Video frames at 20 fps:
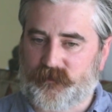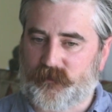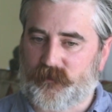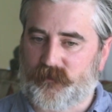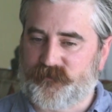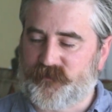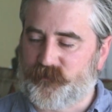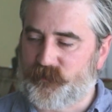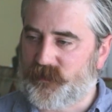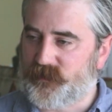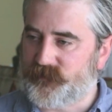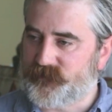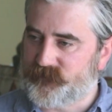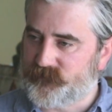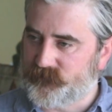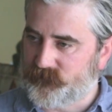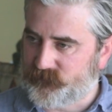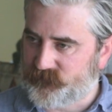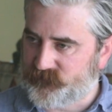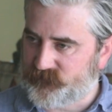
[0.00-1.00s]
the also
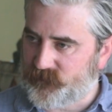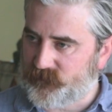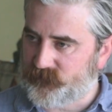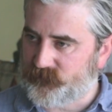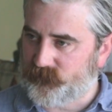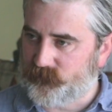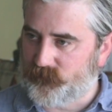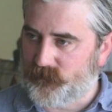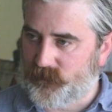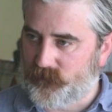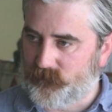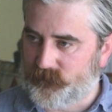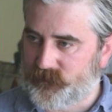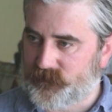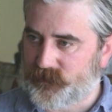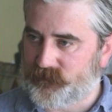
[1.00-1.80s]
bots starting to roll.